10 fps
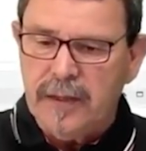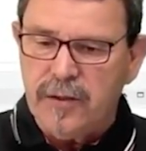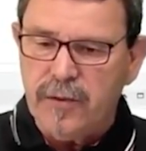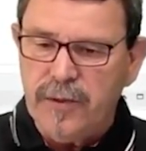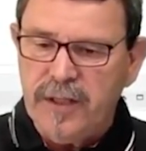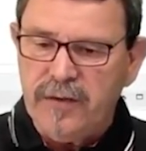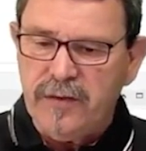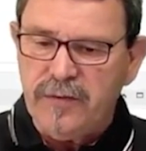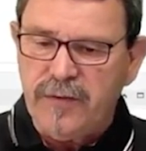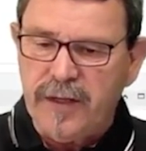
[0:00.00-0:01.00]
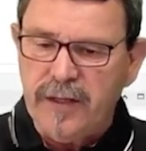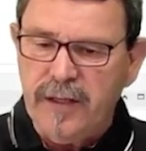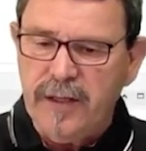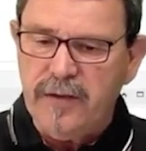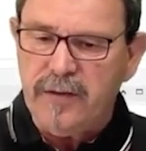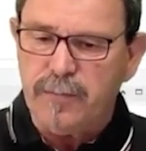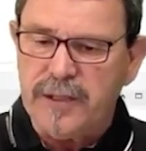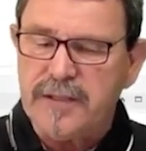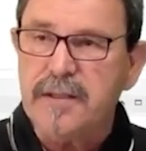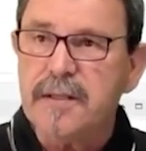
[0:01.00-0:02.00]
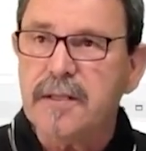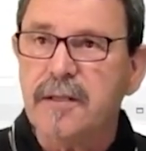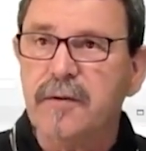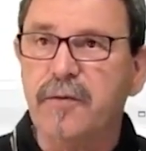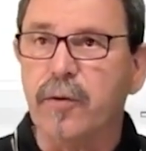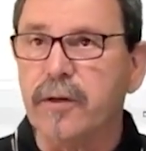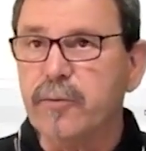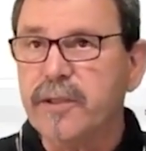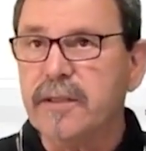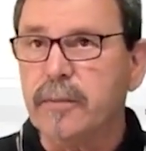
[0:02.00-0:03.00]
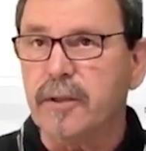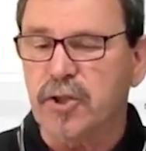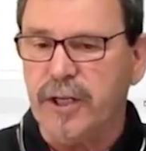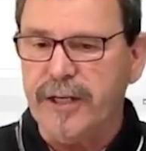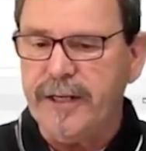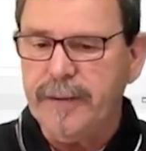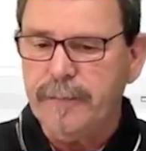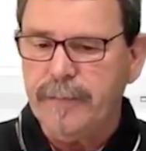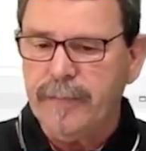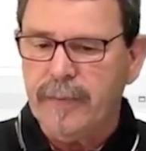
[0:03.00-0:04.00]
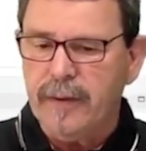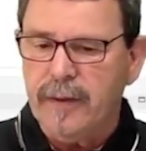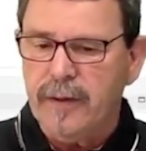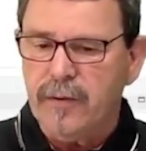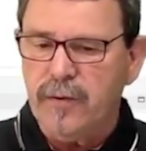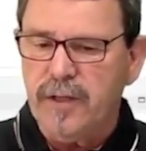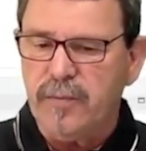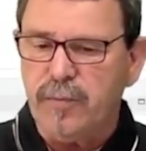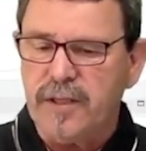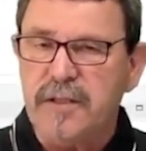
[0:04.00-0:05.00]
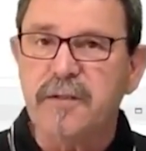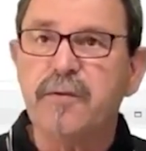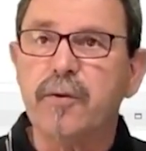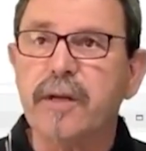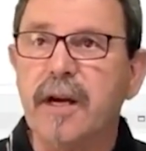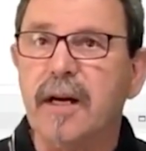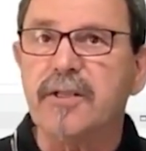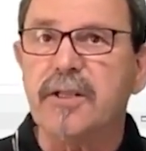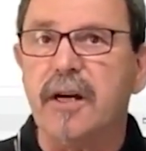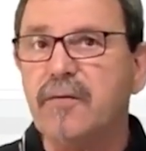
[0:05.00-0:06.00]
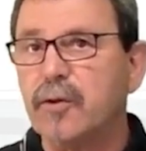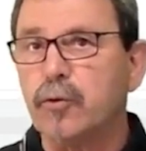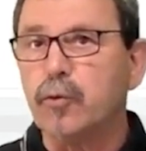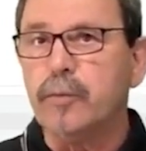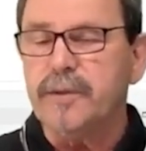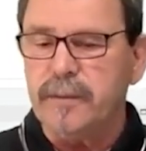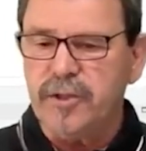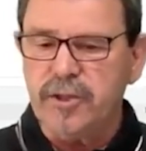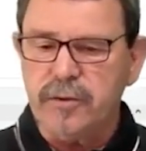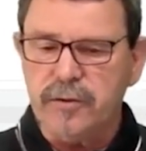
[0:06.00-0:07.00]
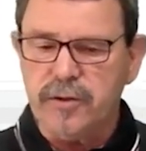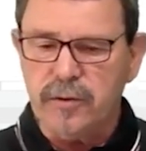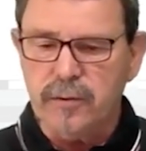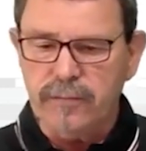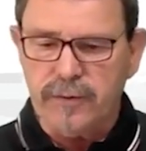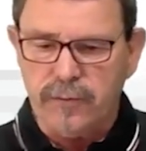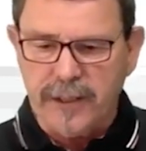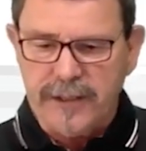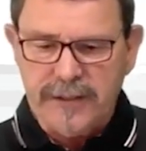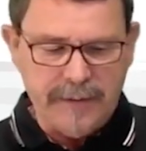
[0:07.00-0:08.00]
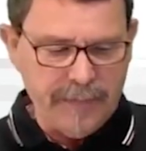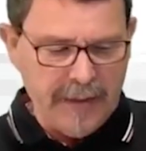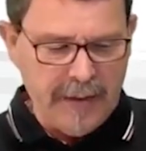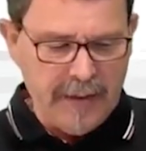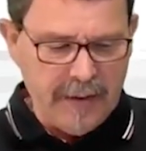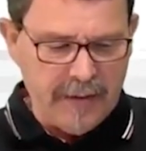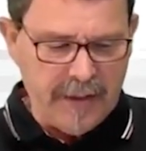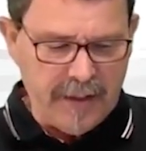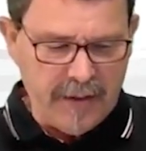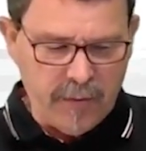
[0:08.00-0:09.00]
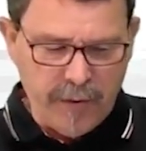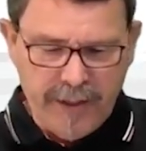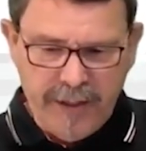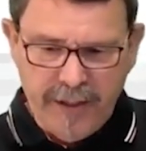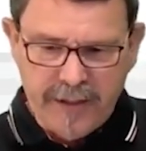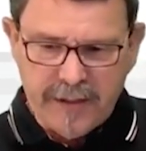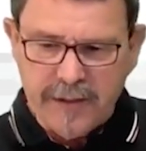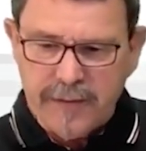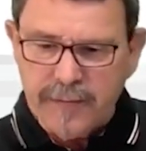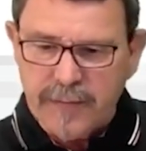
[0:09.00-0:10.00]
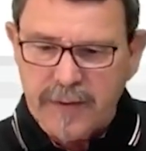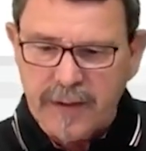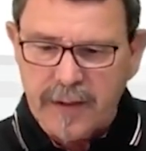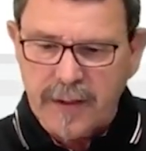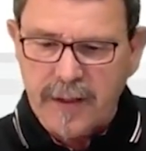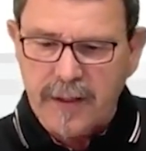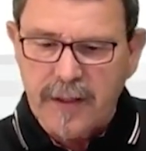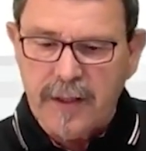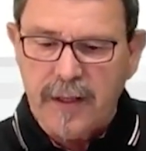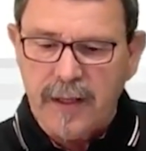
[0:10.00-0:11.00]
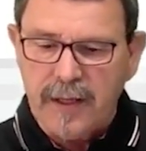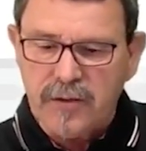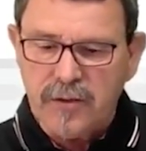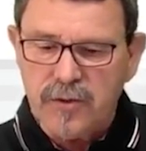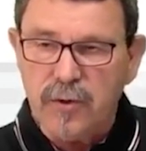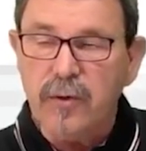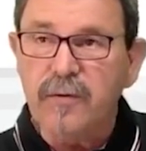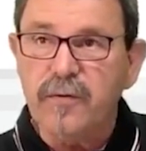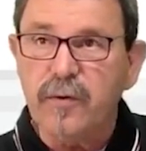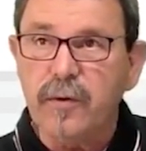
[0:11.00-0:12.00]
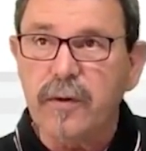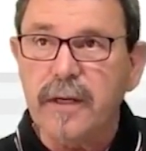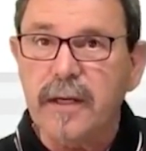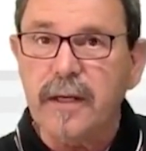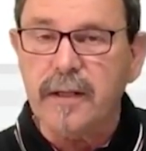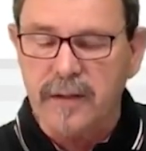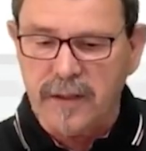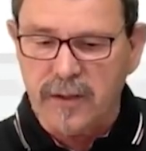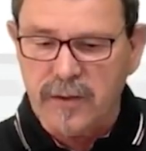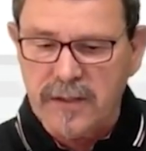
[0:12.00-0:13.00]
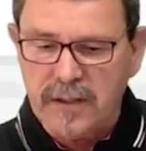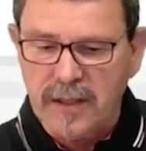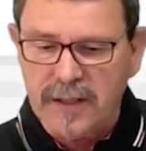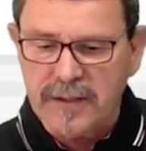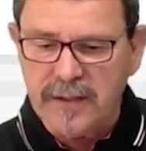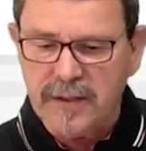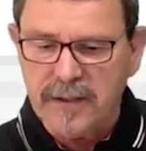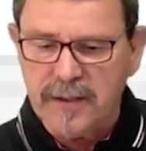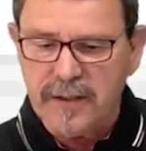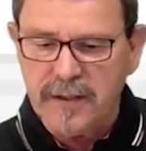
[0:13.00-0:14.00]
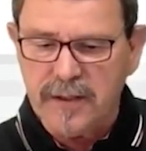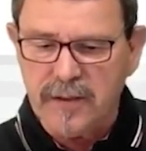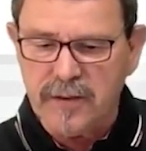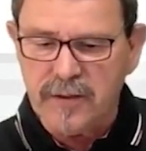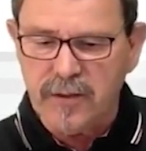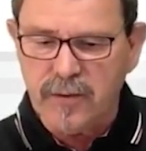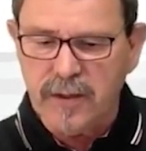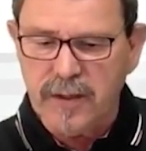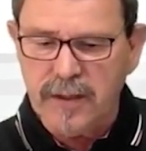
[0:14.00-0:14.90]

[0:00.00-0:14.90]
you need finally the presence for the reasonable shading, you need presence for the RTR, for the room temperature control, right? Then we need the light control for the constant light control,